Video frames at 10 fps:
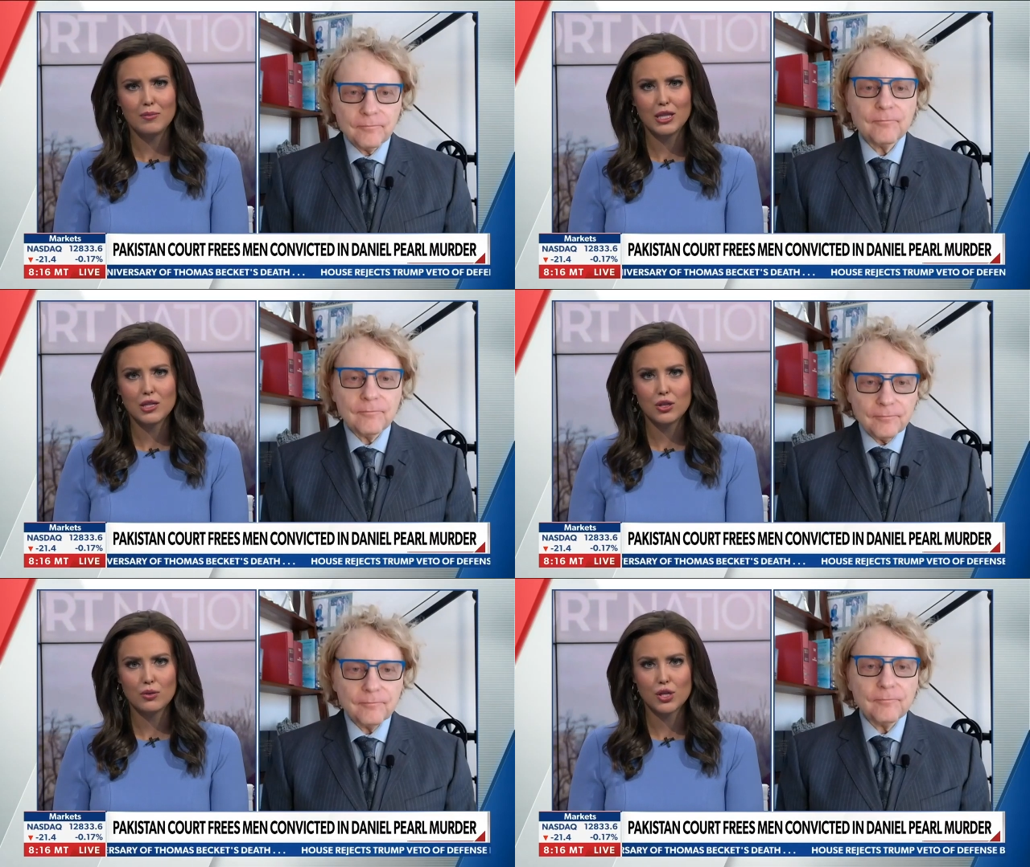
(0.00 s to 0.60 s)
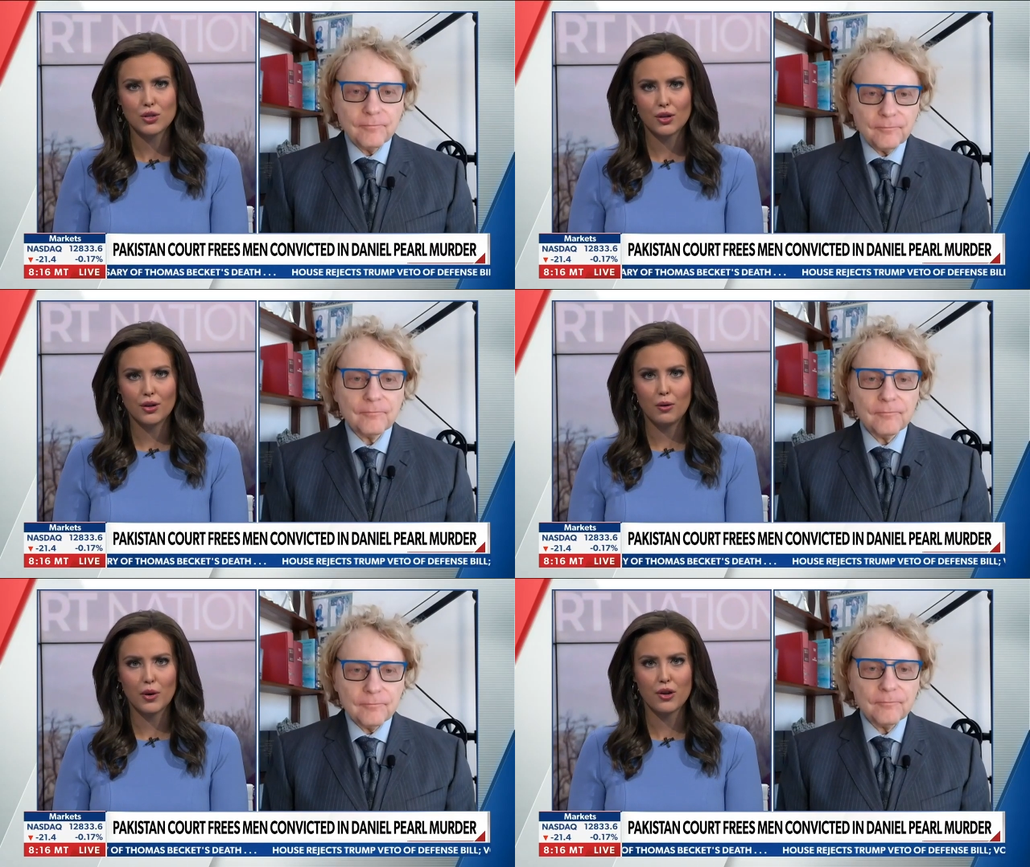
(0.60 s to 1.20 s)
Speaker 1: in the Jewish
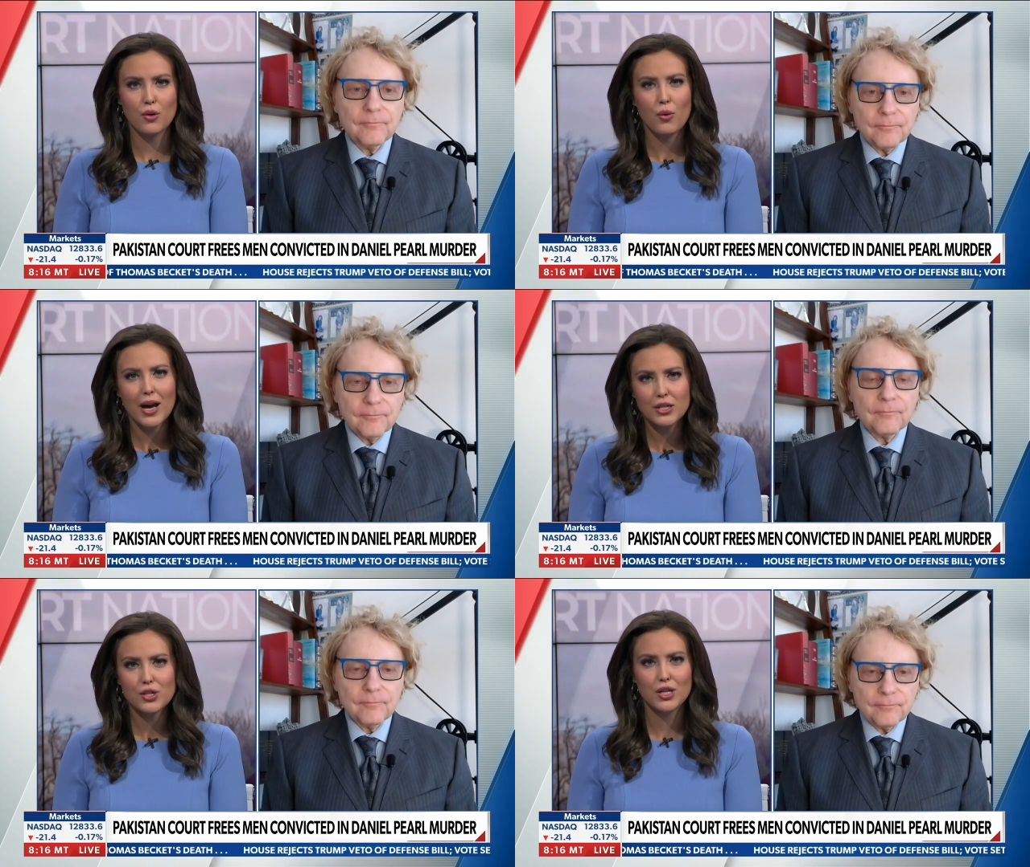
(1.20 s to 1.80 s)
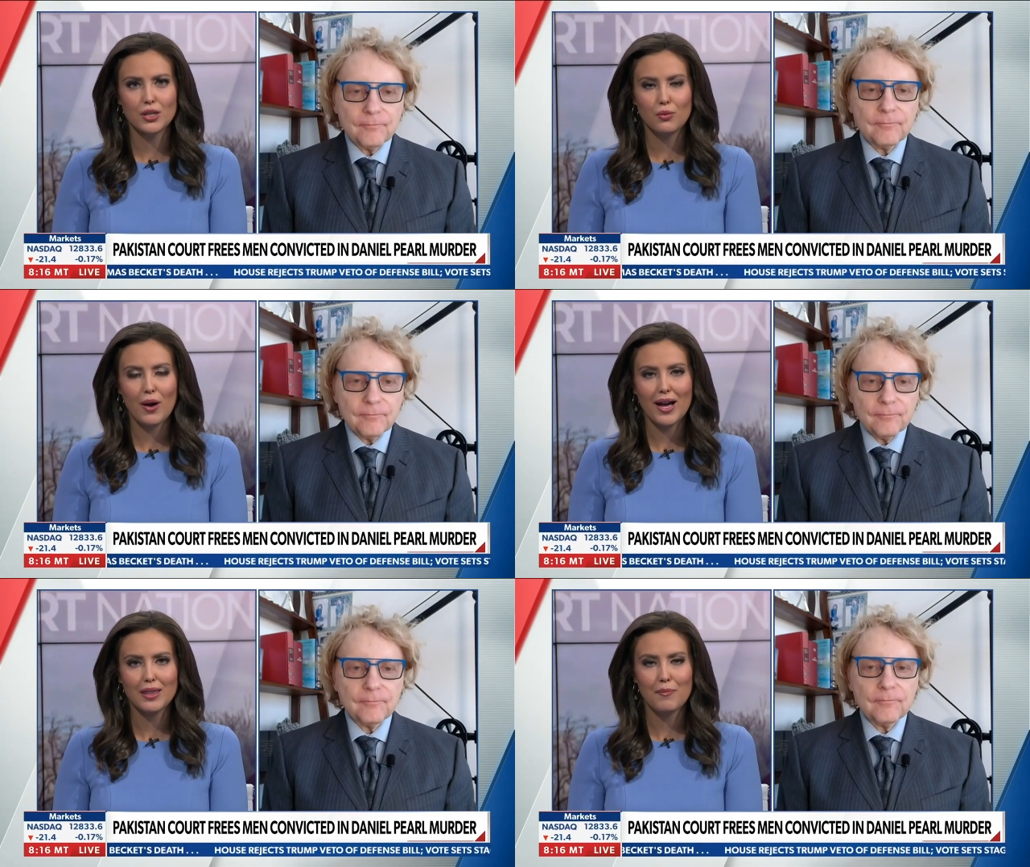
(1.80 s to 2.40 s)
Journal, where you questioned
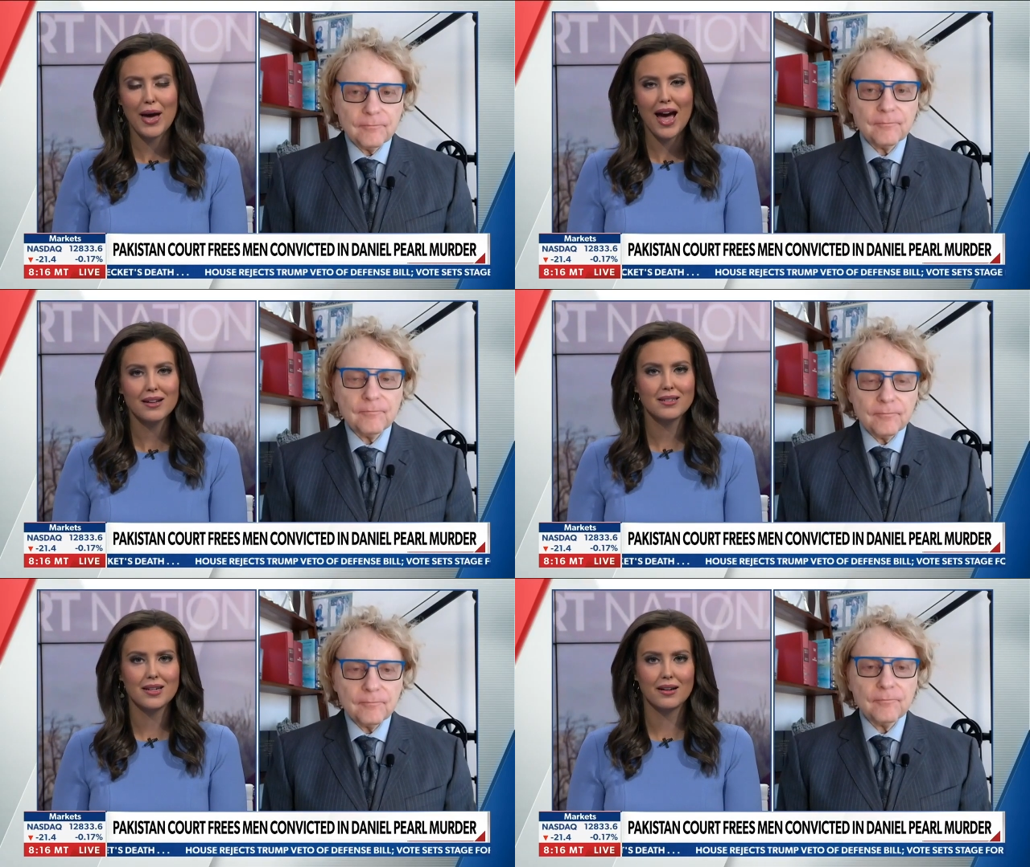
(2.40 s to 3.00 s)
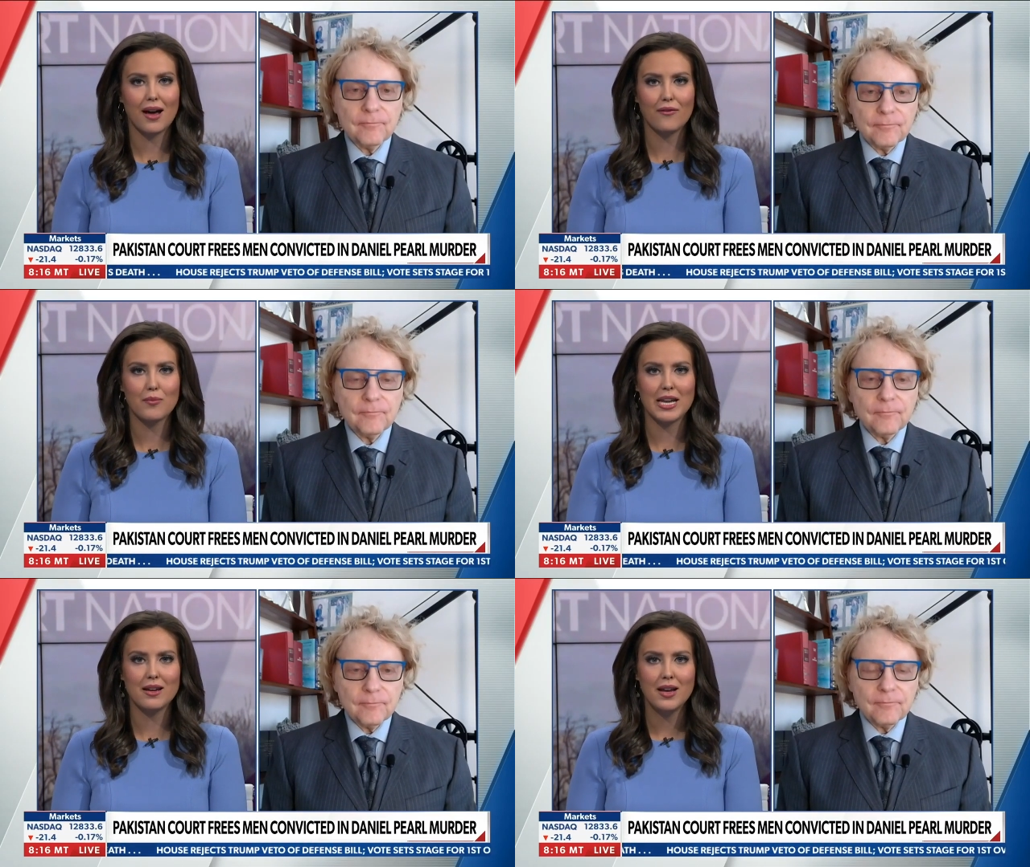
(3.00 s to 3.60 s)
why the Pakistan
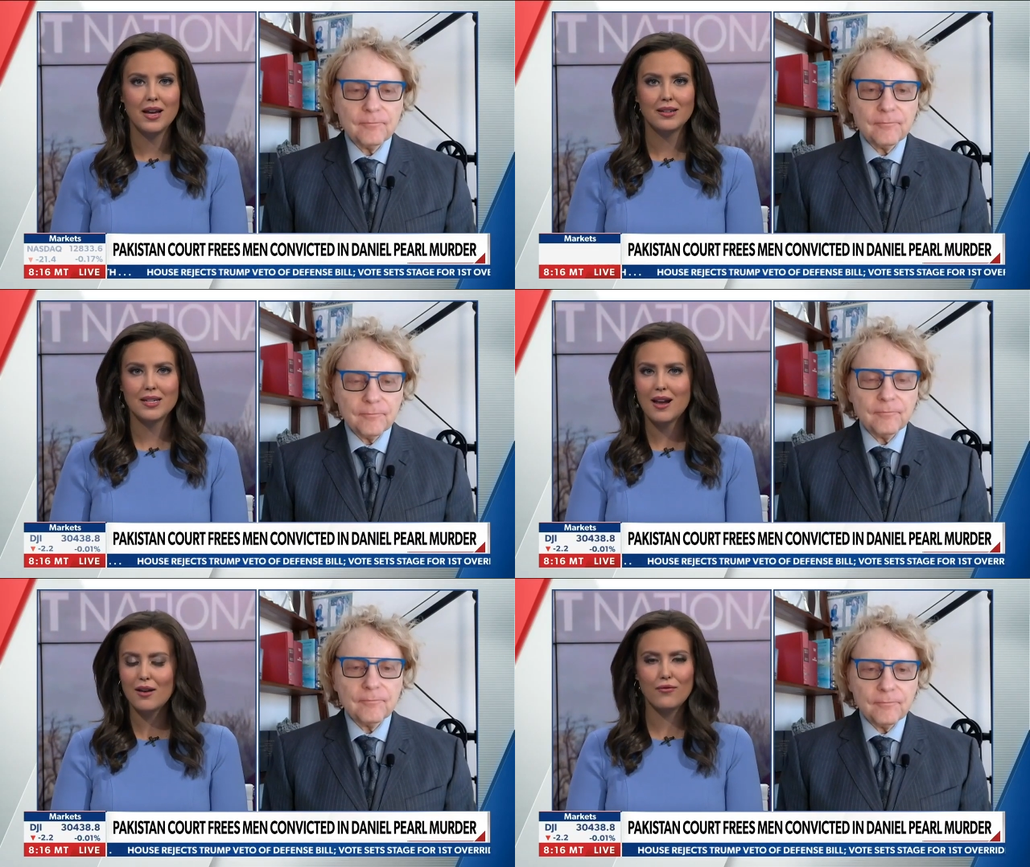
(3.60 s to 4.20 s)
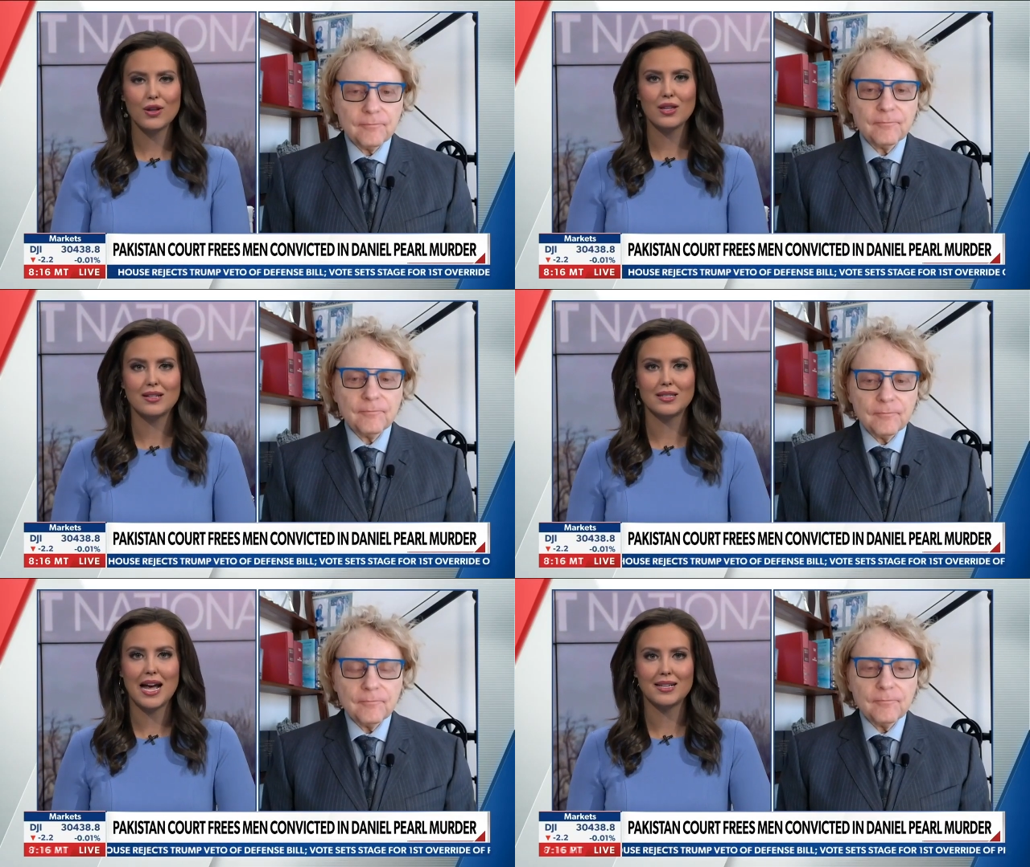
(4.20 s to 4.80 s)
government did not view
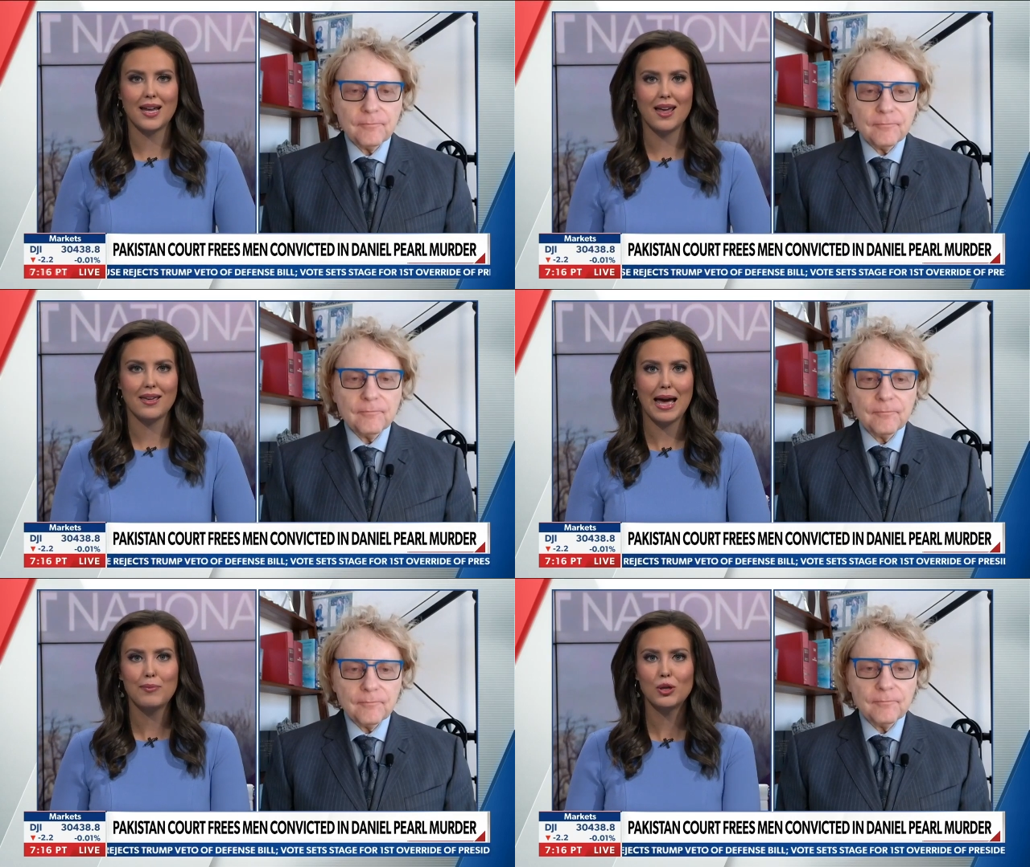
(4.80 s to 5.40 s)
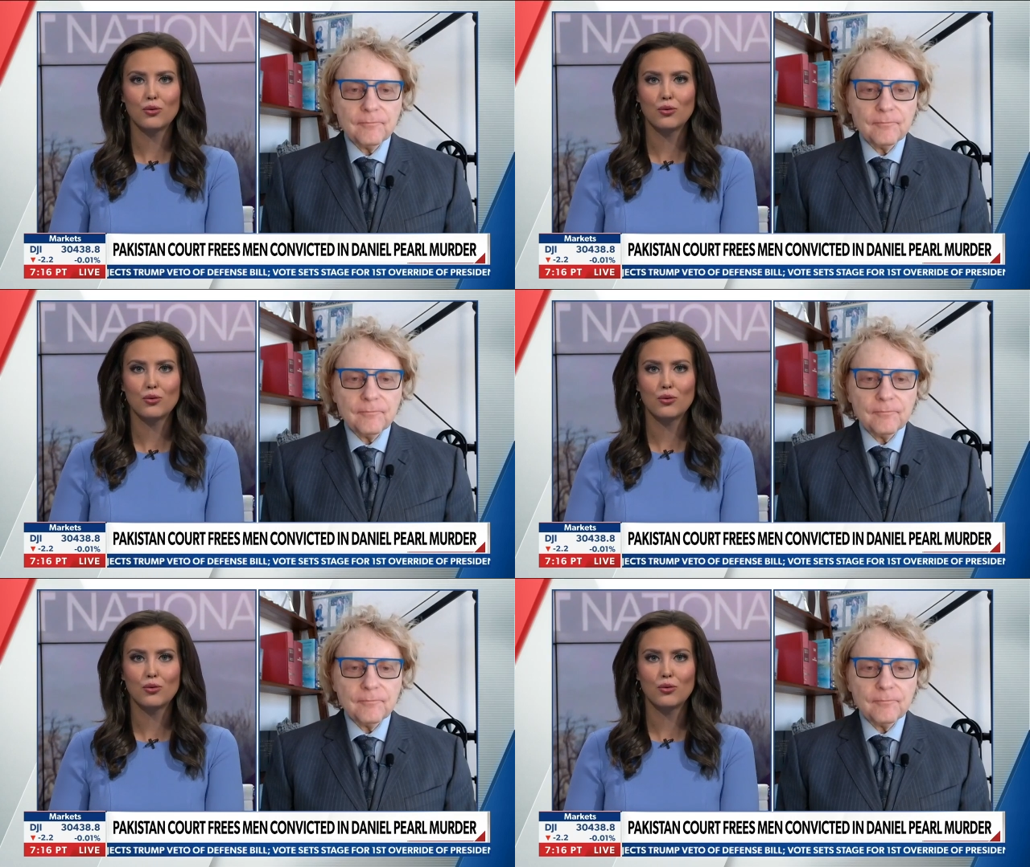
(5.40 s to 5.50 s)
this as a capital